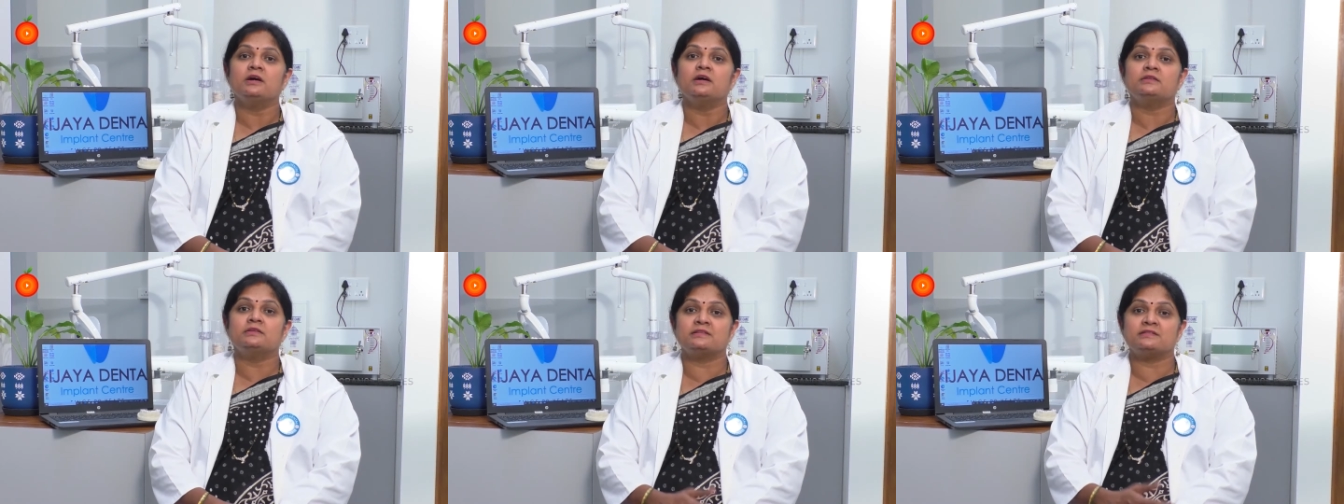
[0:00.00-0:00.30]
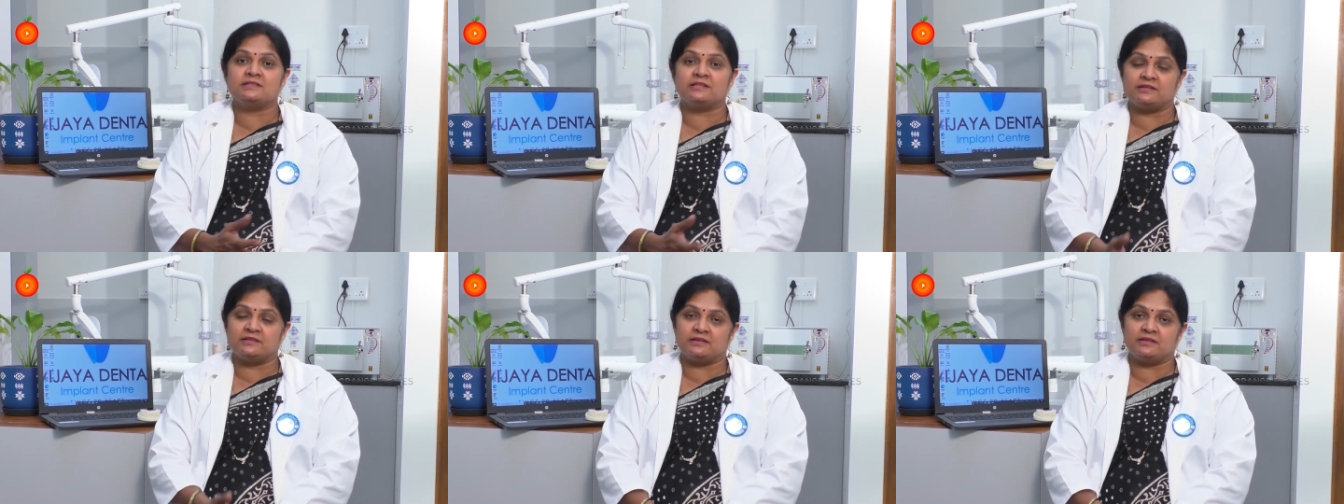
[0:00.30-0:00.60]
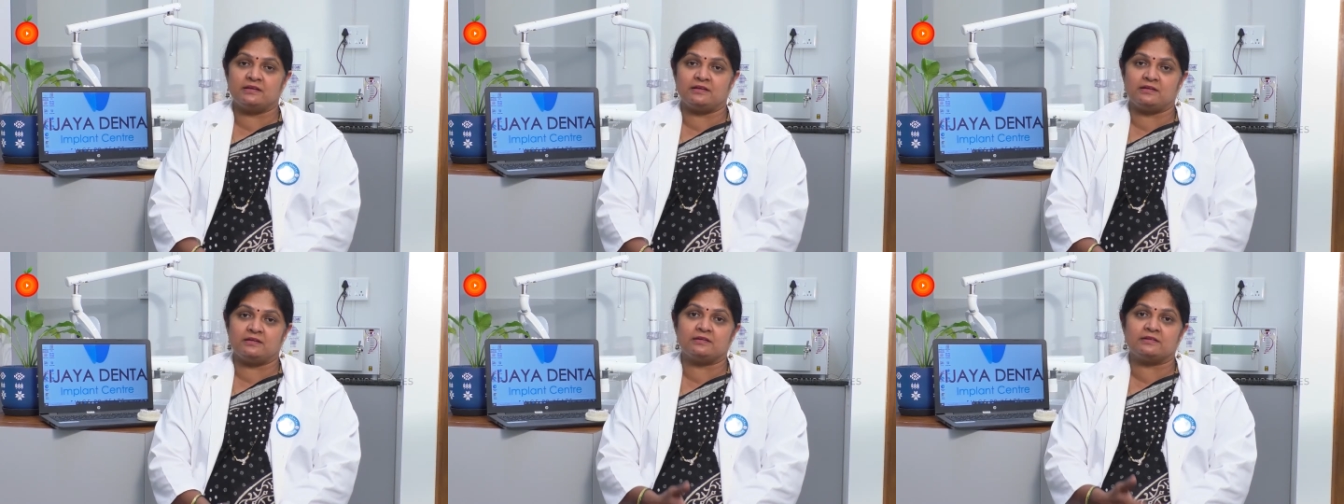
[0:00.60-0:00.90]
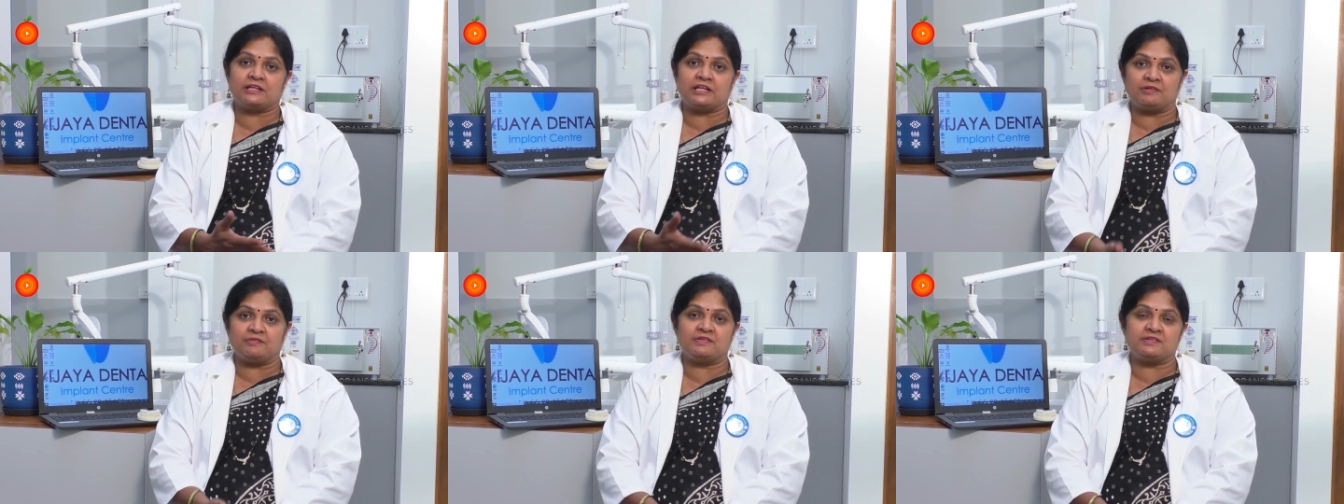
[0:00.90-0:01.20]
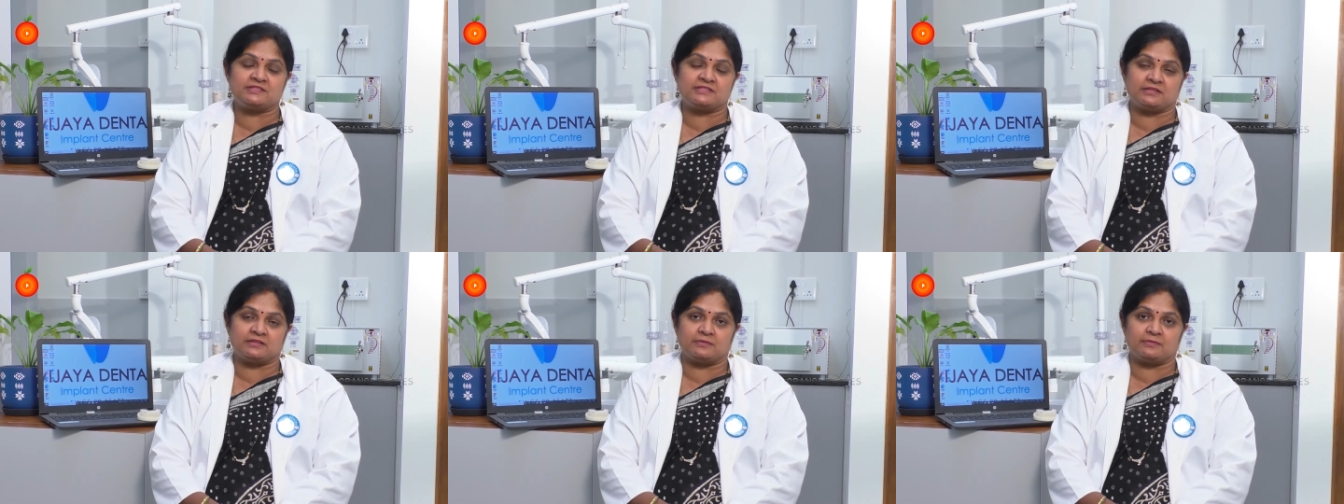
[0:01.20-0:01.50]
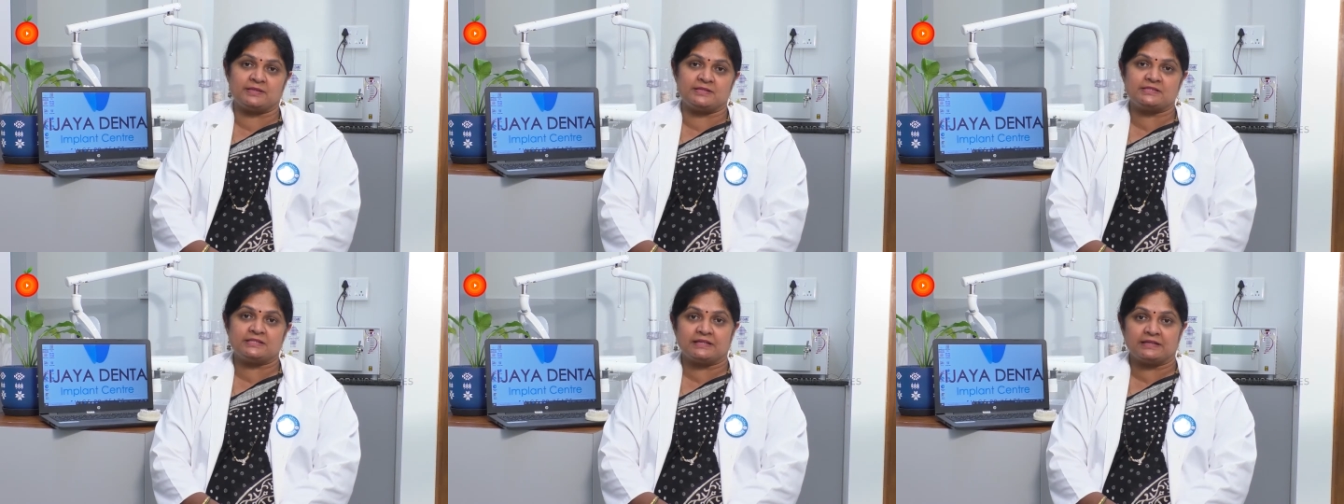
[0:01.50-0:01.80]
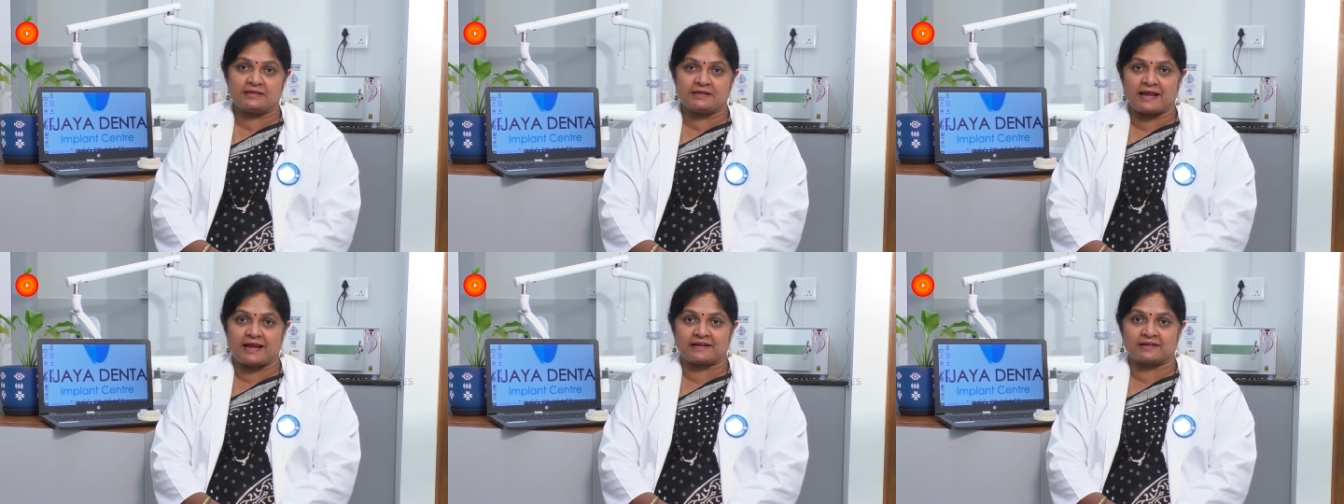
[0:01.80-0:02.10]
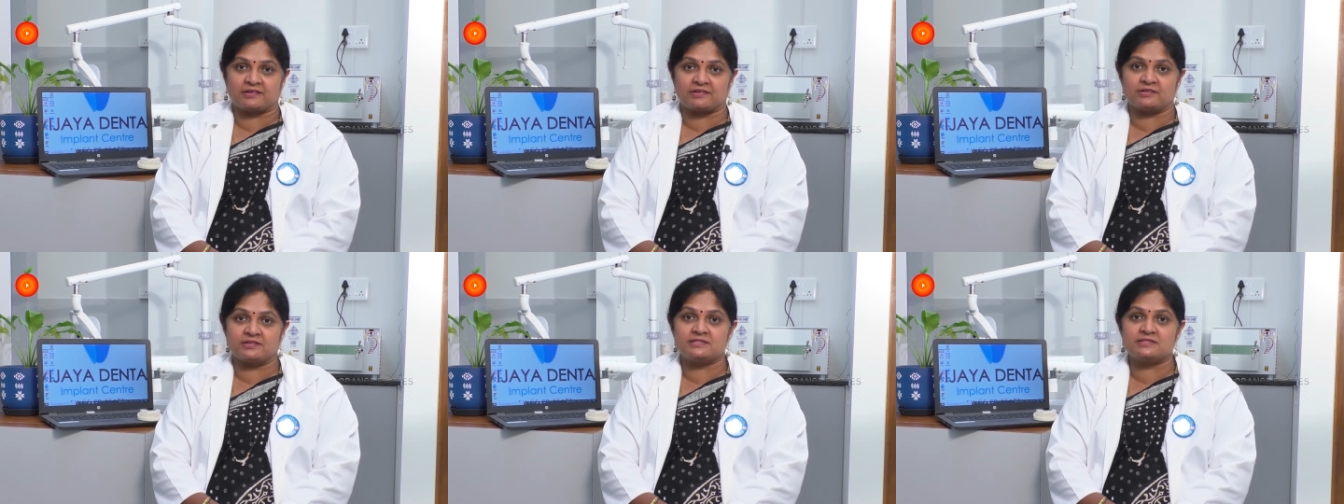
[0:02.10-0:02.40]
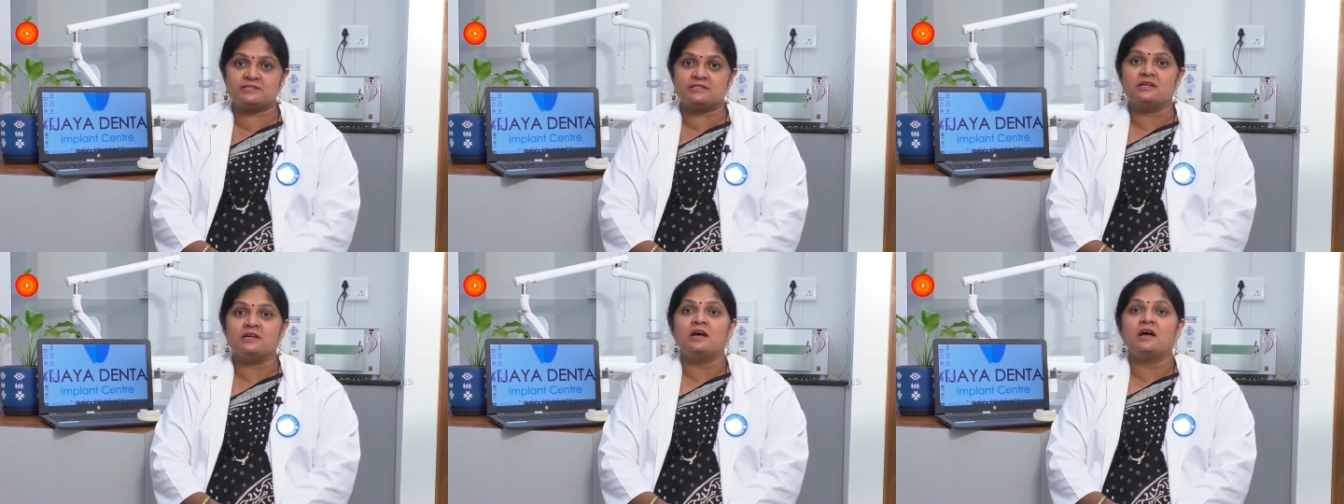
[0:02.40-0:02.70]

the serial TV I mean serial actress